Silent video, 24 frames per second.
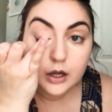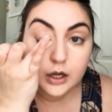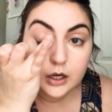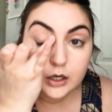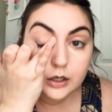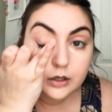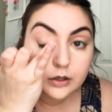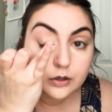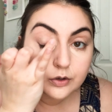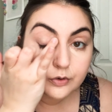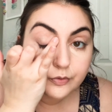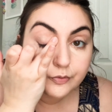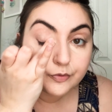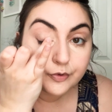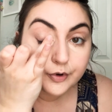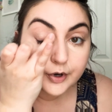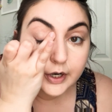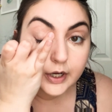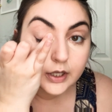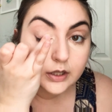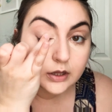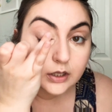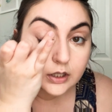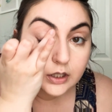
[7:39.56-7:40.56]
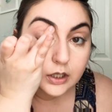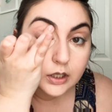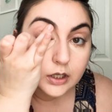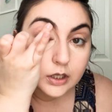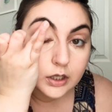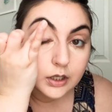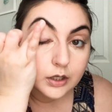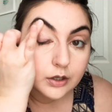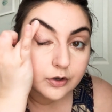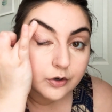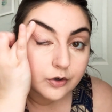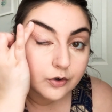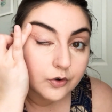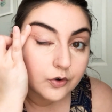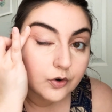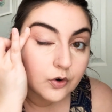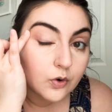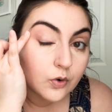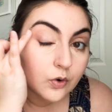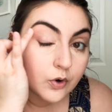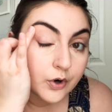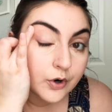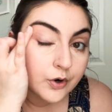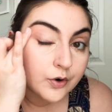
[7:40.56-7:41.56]
And don't forget the inner
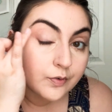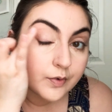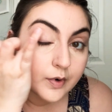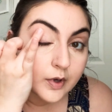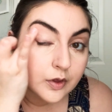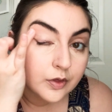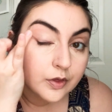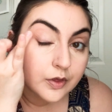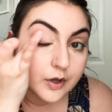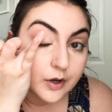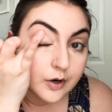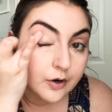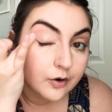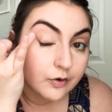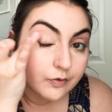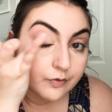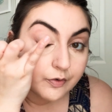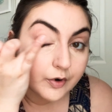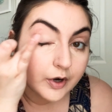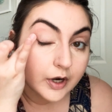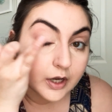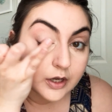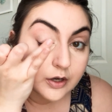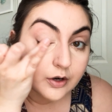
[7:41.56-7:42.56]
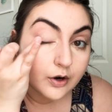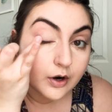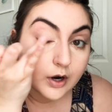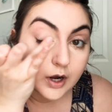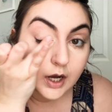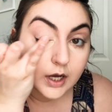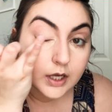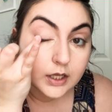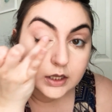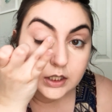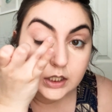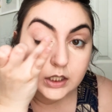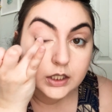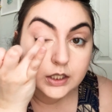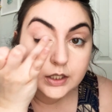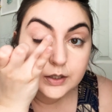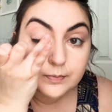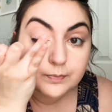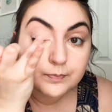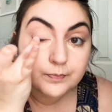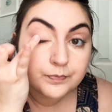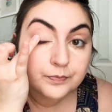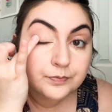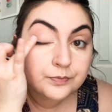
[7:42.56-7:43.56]
corner right there. Don't forget your
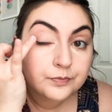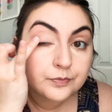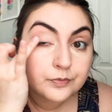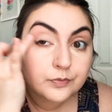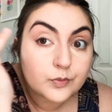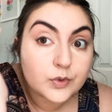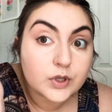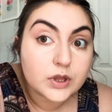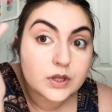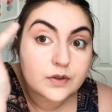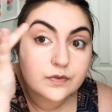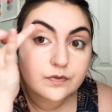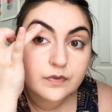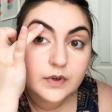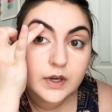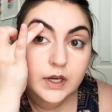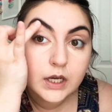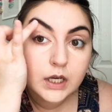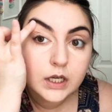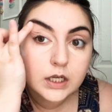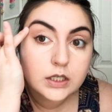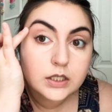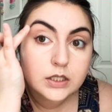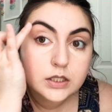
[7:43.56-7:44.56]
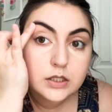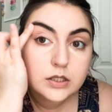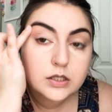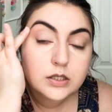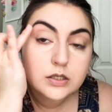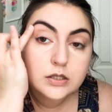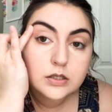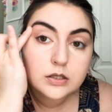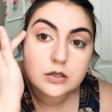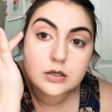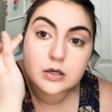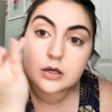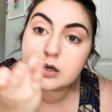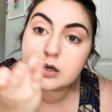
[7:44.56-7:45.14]
eyelid with the veins.